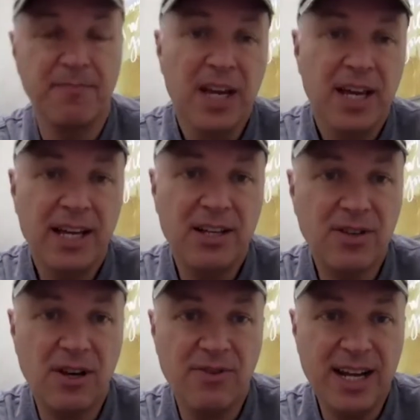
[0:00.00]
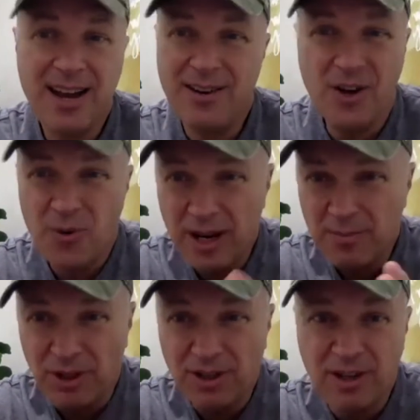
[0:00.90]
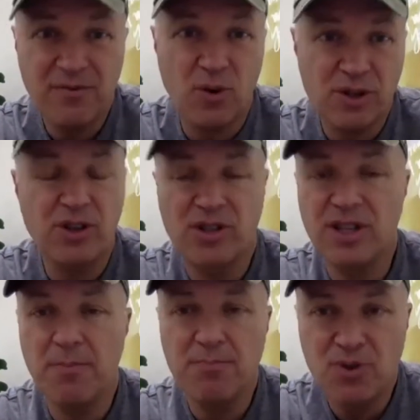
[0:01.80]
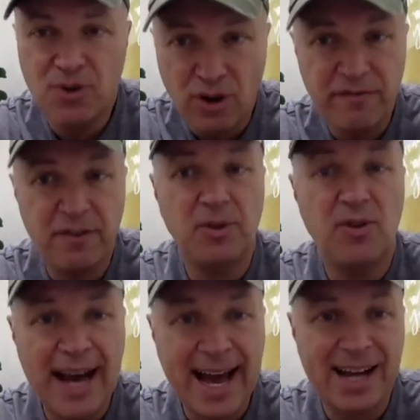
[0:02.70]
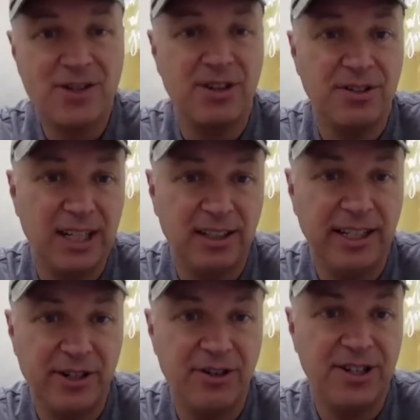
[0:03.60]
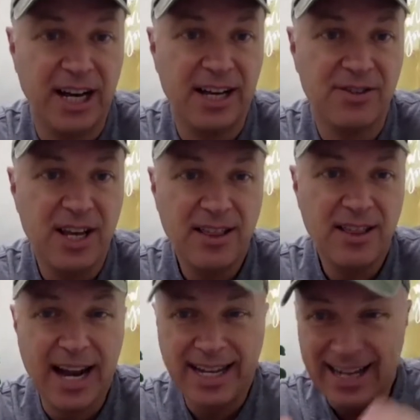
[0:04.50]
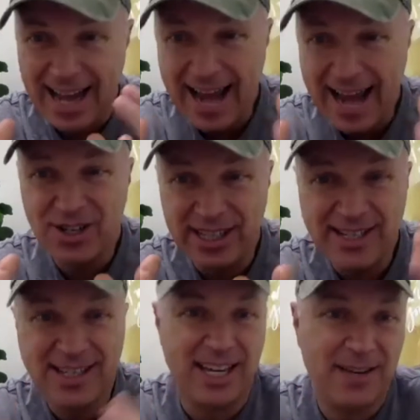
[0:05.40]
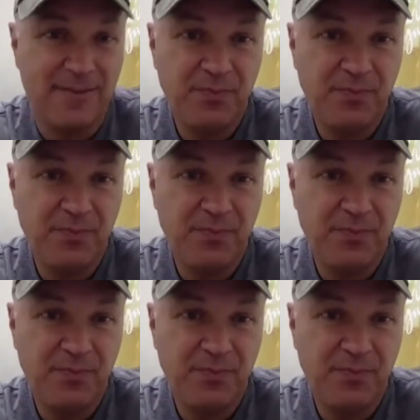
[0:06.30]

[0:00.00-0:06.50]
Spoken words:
And so now I know what I'm looking for. So it's an observable action that a leader does that I can actually see.